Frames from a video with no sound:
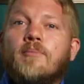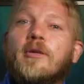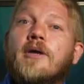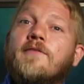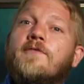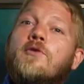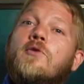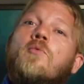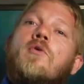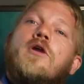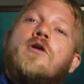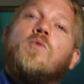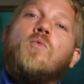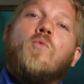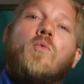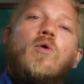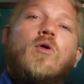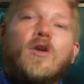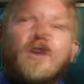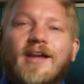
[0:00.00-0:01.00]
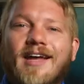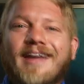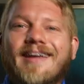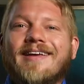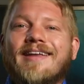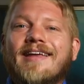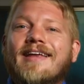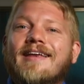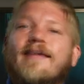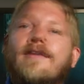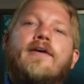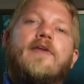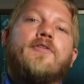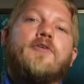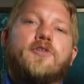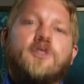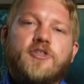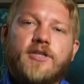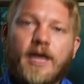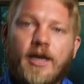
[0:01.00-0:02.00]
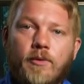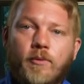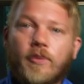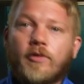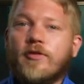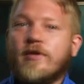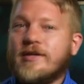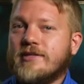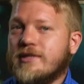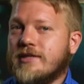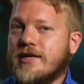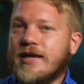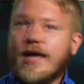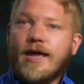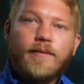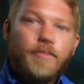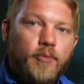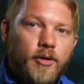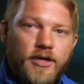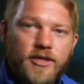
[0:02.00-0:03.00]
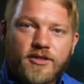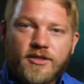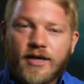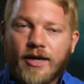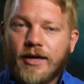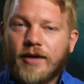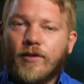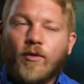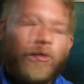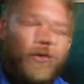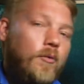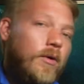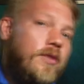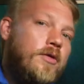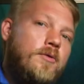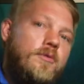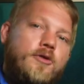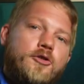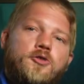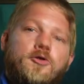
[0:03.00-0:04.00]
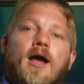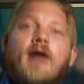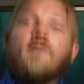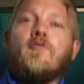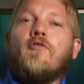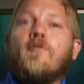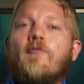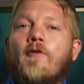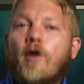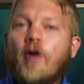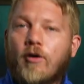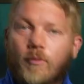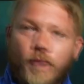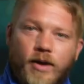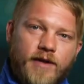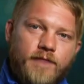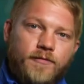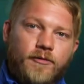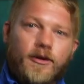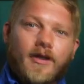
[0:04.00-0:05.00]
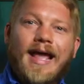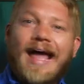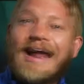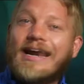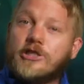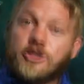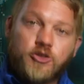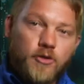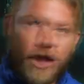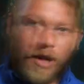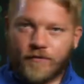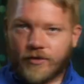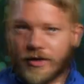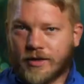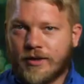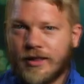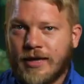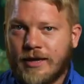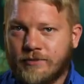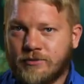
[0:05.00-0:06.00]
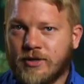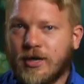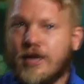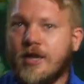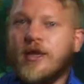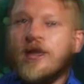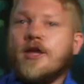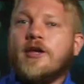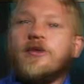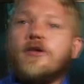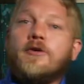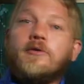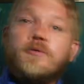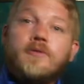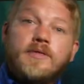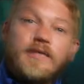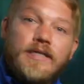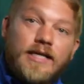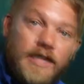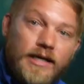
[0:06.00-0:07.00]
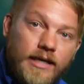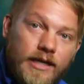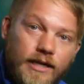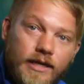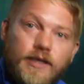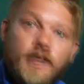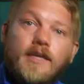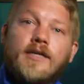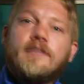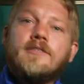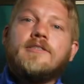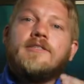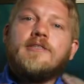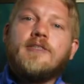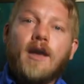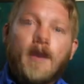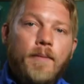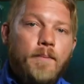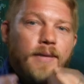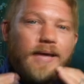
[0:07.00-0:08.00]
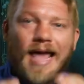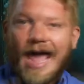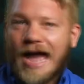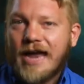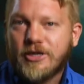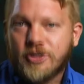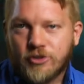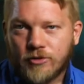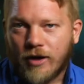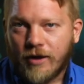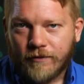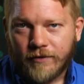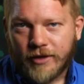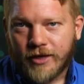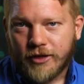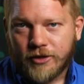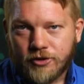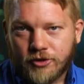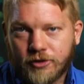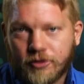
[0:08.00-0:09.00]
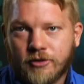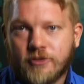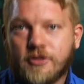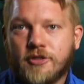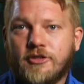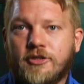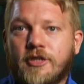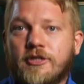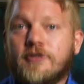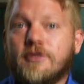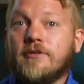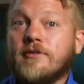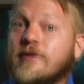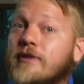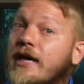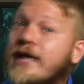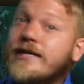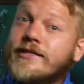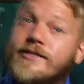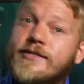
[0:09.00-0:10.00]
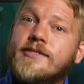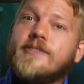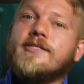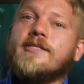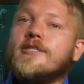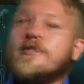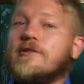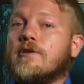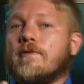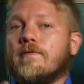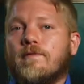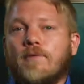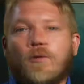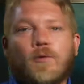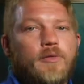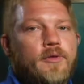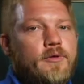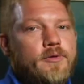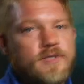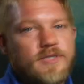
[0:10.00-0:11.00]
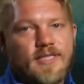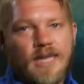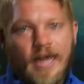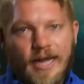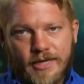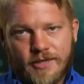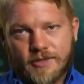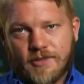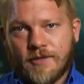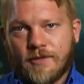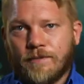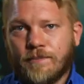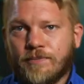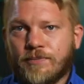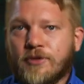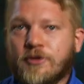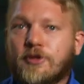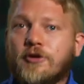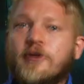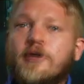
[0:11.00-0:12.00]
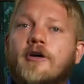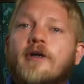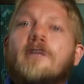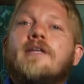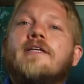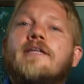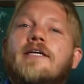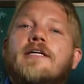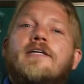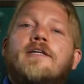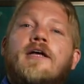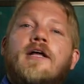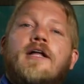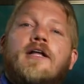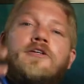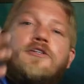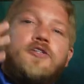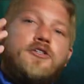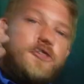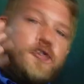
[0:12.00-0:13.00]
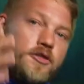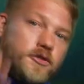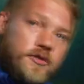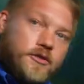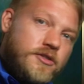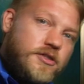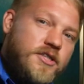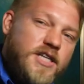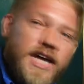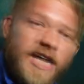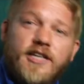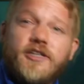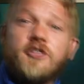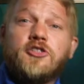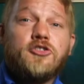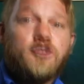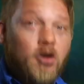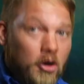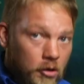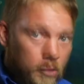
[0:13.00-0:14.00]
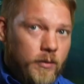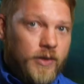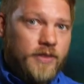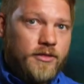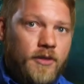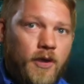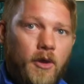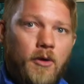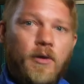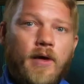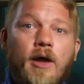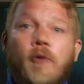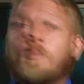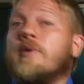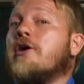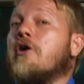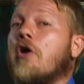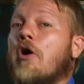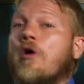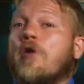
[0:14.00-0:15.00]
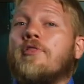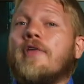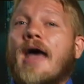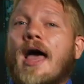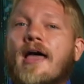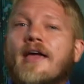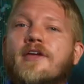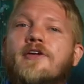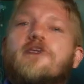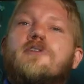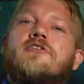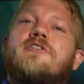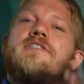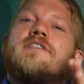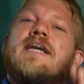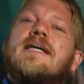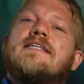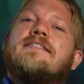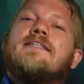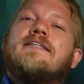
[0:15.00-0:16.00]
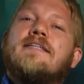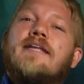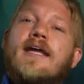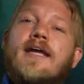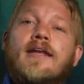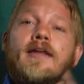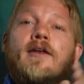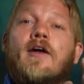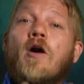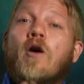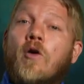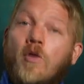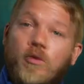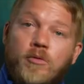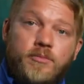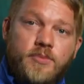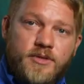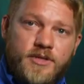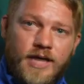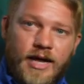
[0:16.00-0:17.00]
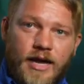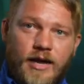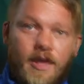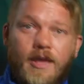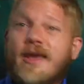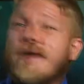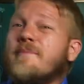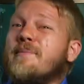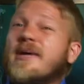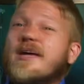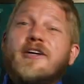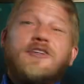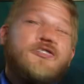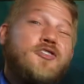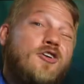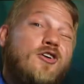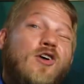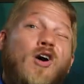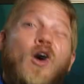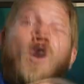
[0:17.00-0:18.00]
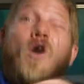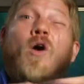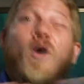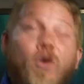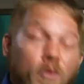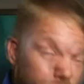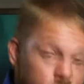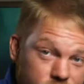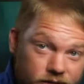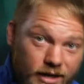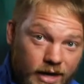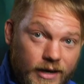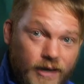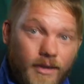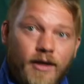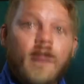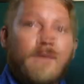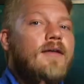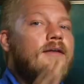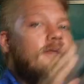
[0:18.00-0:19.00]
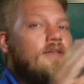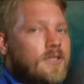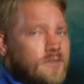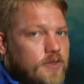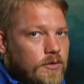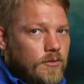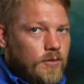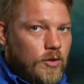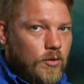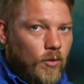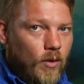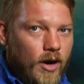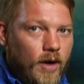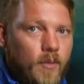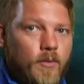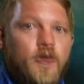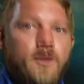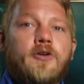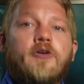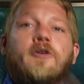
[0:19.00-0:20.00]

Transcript: But if you want to work in any other state, whether that's a neighboring state or whether you want to travel far away for catastrophic claims, you'll need some catastrophic insurance adjuster licenses for those states. You're going to need to choose a state to start with though, and we call that your designated home state, because your home state doesn't require one.